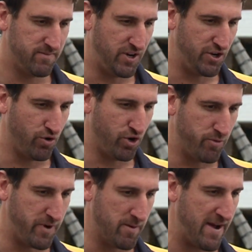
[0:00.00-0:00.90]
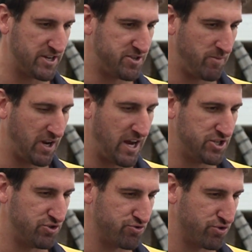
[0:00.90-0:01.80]
You do a little bit of match
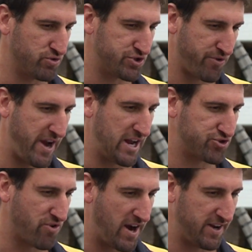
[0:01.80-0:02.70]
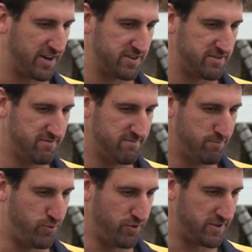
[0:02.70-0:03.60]
simulation drills throughout training, you
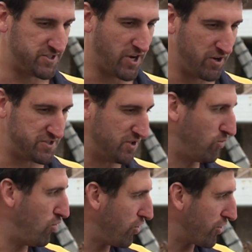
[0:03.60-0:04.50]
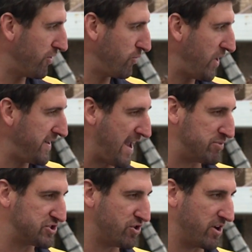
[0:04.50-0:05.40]
put the toes in the water and whet the
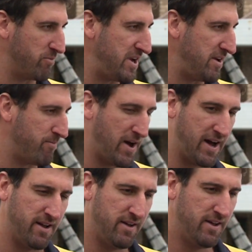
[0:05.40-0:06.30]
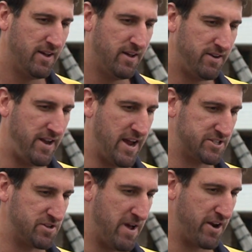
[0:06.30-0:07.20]
appetite a bit, but now
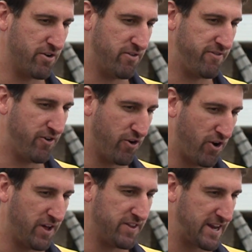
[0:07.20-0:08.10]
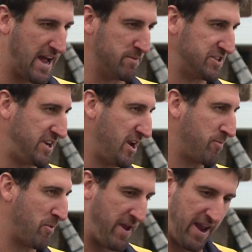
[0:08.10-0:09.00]
it's a matter of, all right, the games are here,
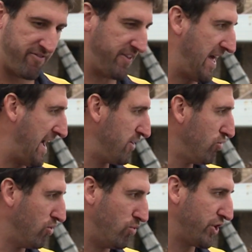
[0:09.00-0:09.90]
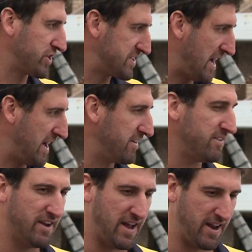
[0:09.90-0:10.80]
prepare for that, all the work's done,
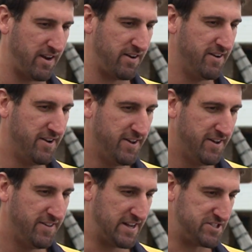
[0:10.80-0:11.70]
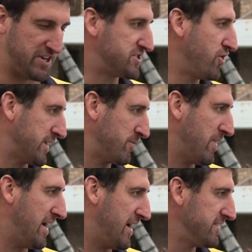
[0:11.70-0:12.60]
and that's the exciting
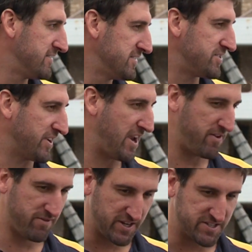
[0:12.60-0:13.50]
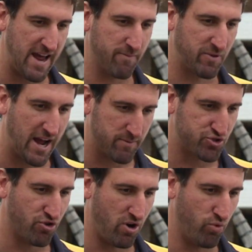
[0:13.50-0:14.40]
part. So get these NAB Cups,
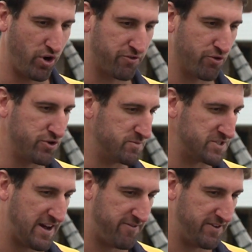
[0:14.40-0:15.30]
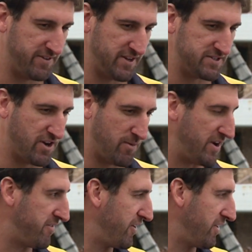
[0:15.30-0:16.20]
try and work through some stuff, and there's no
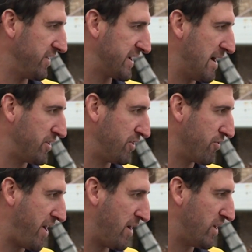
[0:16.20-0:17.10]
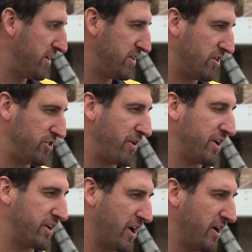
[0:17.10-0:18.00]
better feeling than coming into round one knowing you're
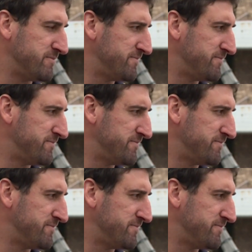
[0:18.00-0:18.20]
ready to go.